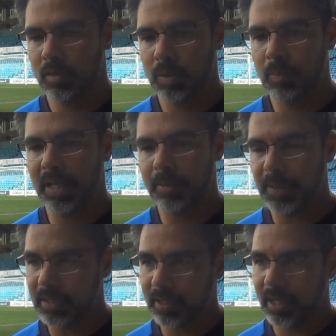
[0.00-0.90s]
we
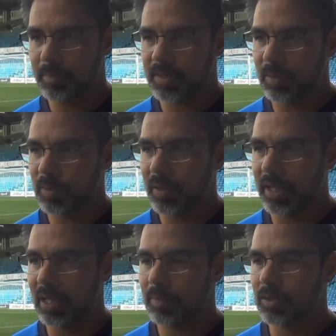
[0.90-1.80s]
played better games and we were
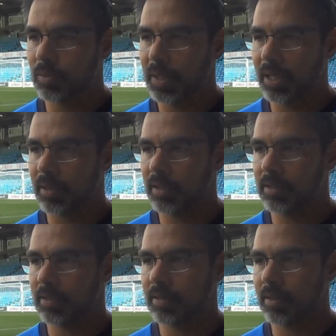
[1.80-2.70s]
able to make
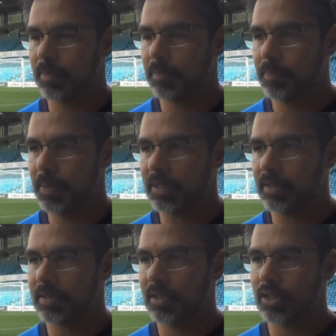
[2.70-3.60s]

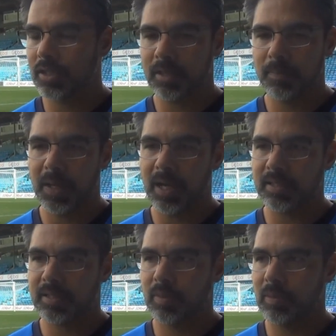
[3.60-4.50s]
better decisions in the
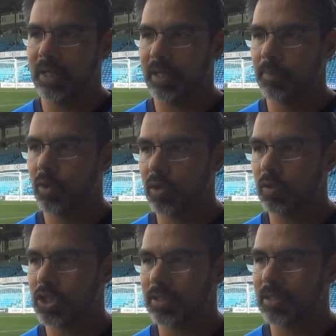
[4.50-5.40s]
past where we had more
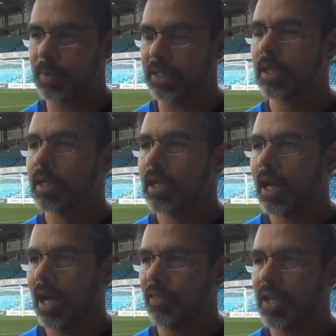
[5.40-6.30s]
goal chances. But
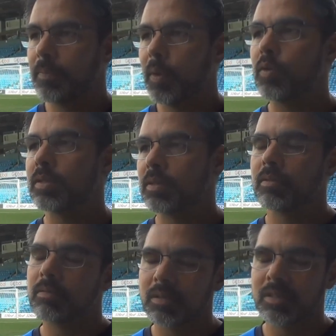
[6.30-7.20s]
I think
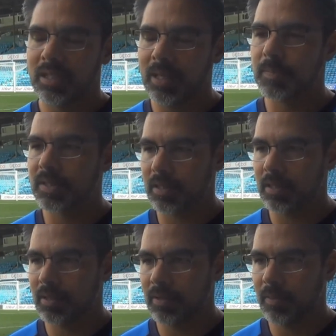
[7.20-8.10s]
both teams
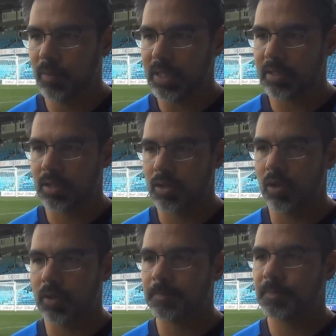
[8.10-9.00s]
were
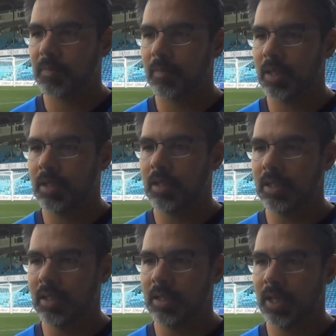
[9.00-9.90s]
strong
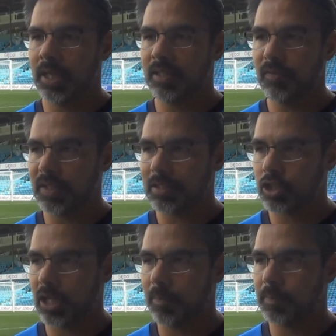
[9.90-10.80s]
in their defense
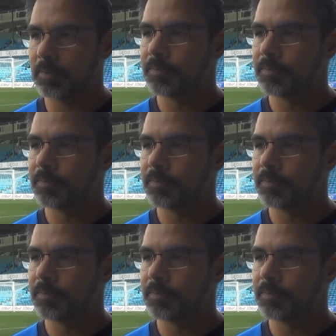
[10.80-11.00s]
shape.